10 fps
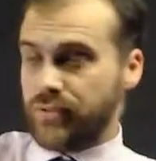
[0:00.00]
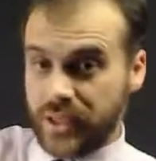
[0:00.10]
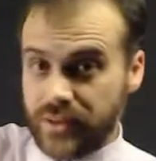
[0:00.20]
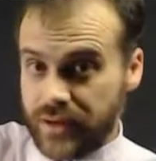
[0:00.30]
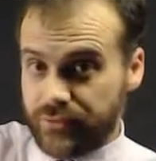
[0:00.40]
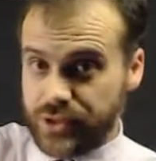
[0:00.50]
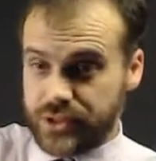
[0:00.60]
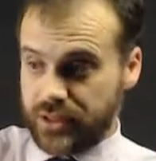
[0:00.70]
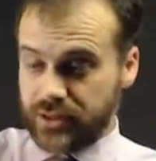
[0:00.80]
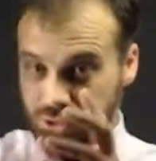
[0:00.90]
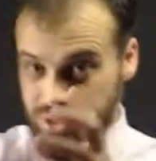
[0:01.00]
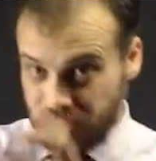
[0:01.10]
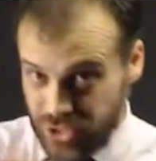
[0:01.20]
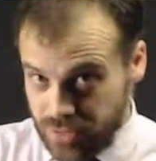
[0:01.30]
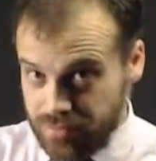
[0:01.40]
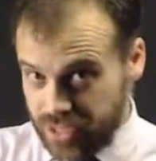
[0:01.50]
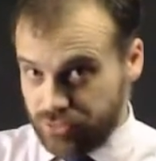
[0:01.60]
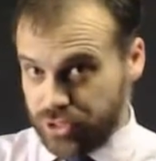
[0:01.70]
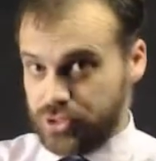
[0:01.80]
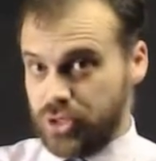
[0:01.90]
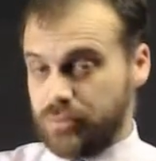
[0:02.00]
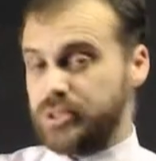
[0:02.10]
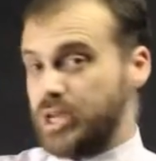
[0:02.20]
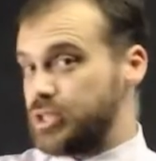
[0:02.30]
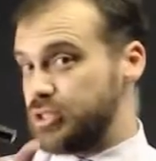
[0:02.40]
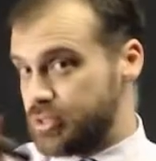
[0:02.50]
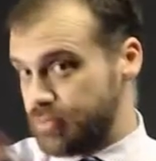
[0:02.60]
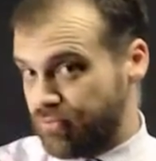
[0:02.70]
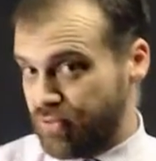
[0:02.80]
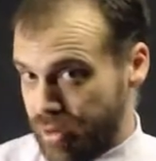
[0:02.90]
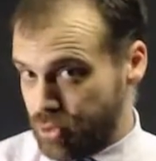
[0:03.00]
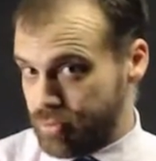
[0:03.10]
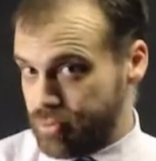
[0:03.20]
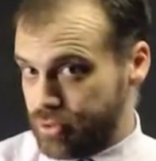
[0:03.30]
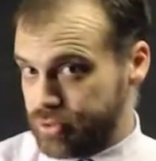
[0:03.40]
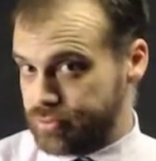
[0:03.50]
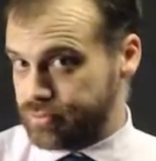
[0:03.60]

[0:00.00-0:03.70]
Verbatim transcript: forget that for a second because the geometric interpretation is far more important.